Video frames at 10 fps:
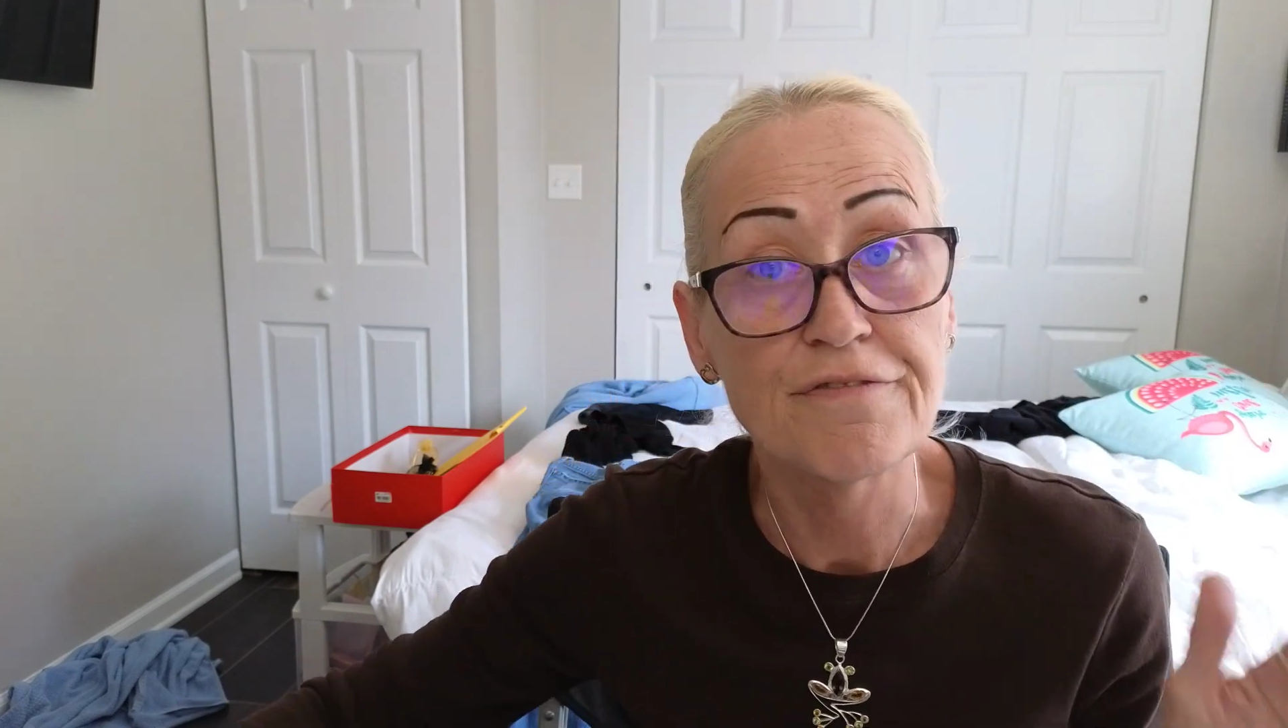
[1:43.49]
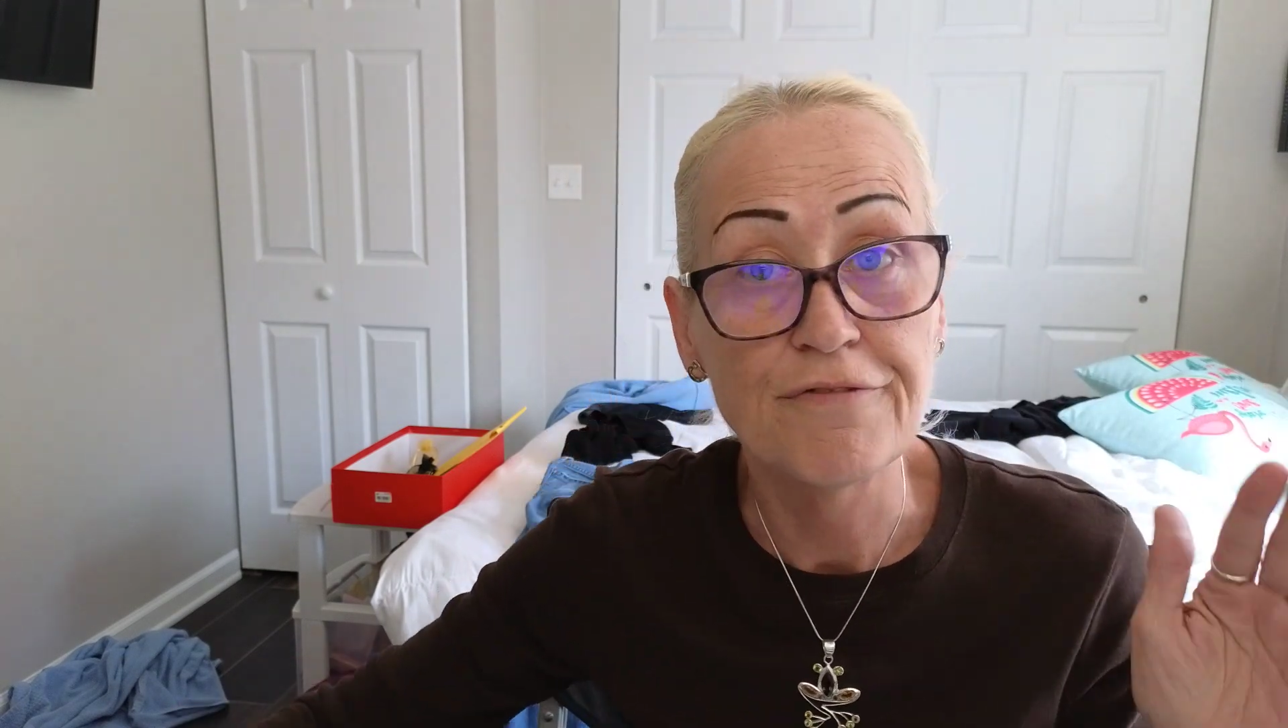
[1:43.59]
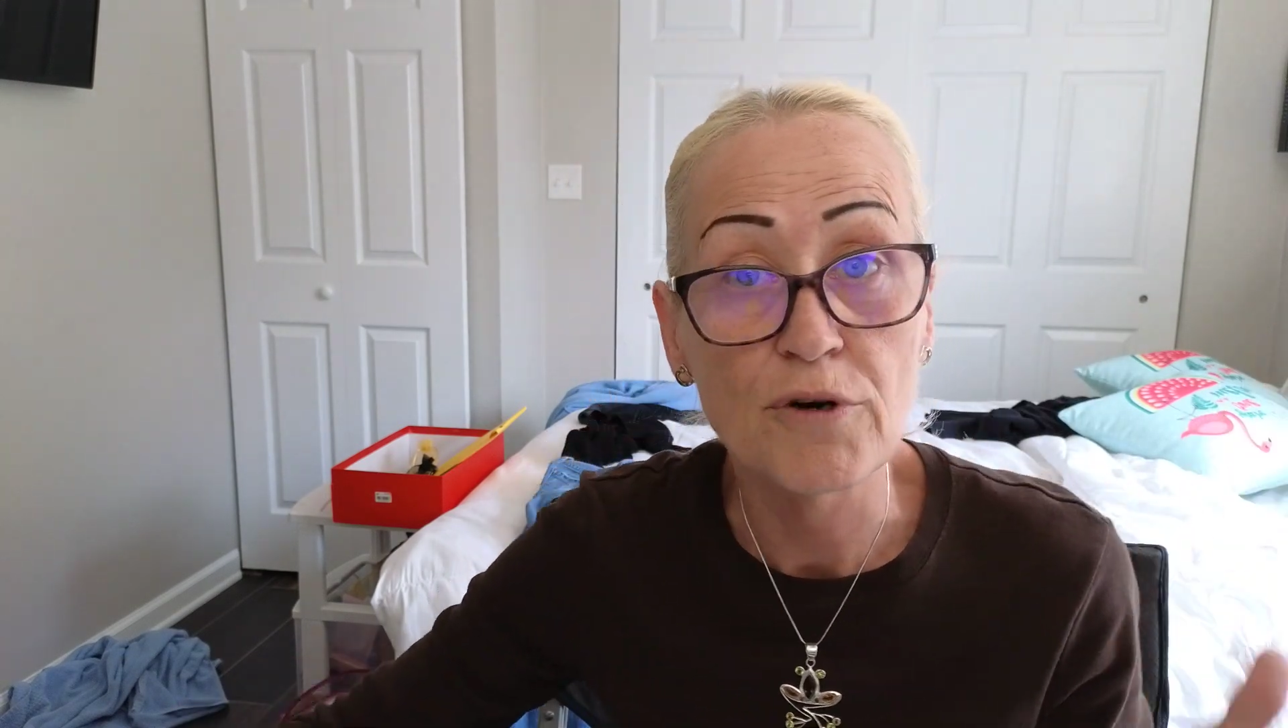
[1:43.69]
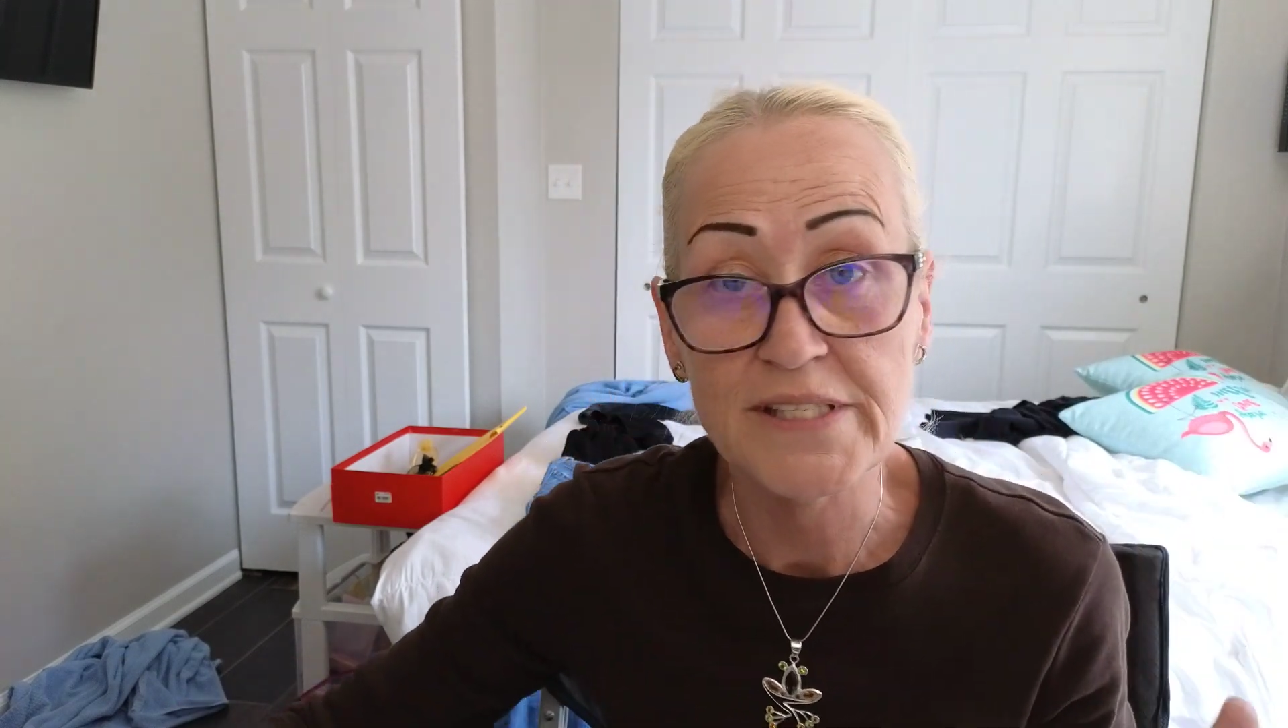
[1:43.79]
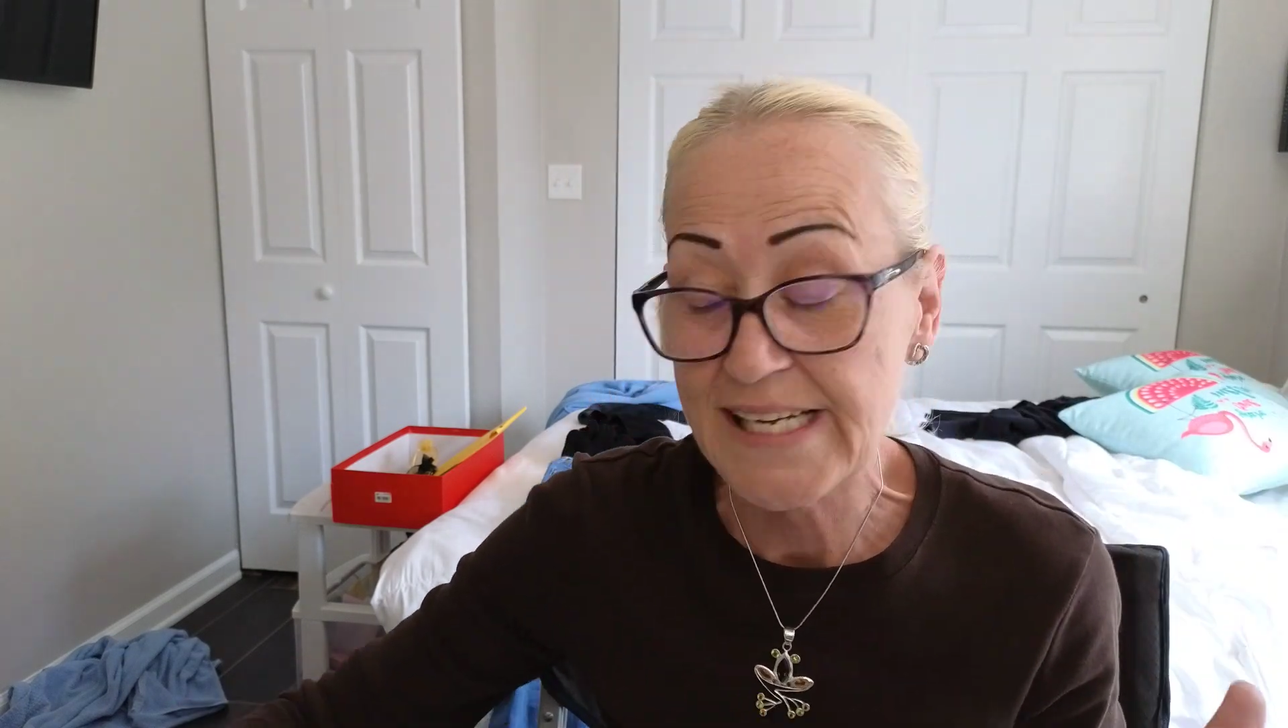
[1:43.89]

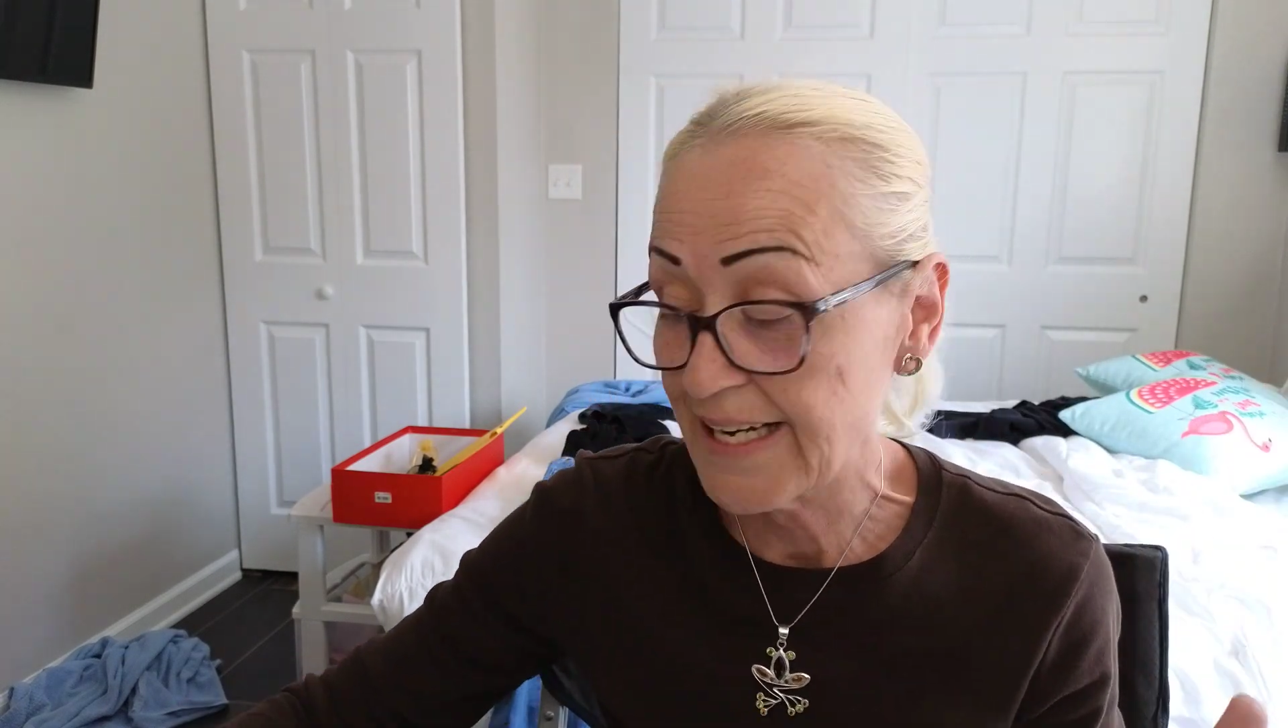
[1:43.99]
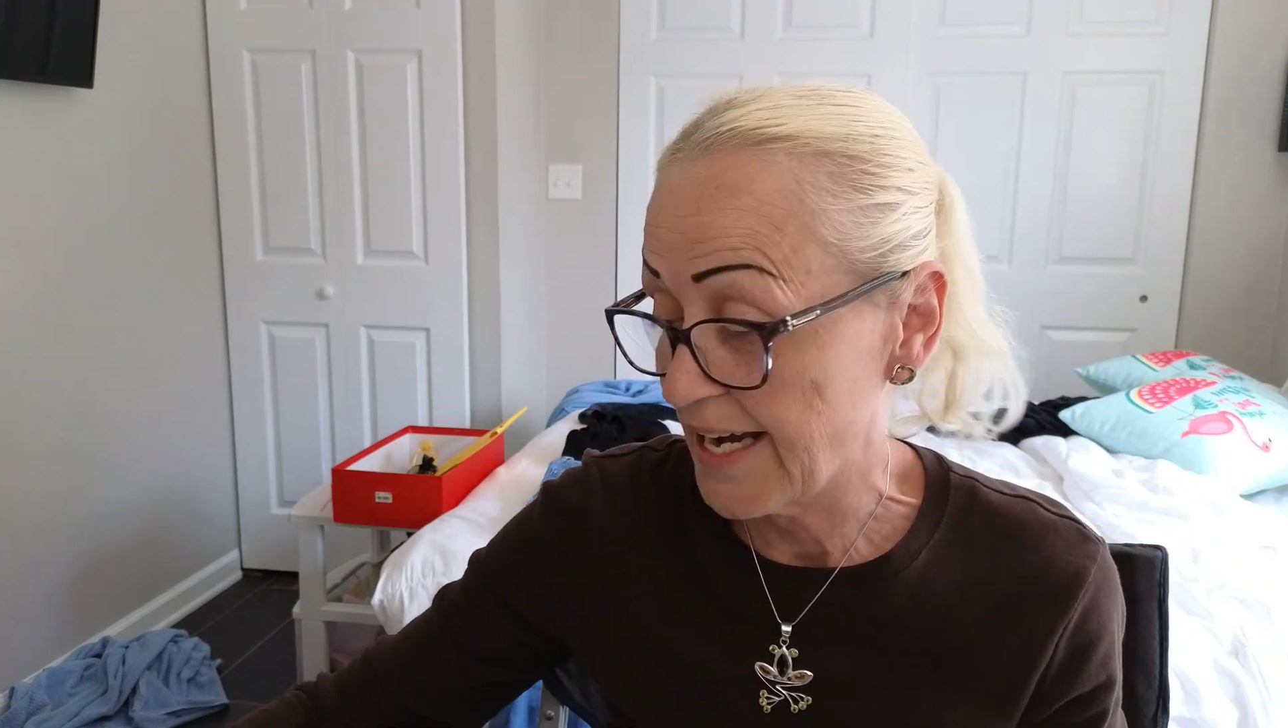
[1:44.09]
14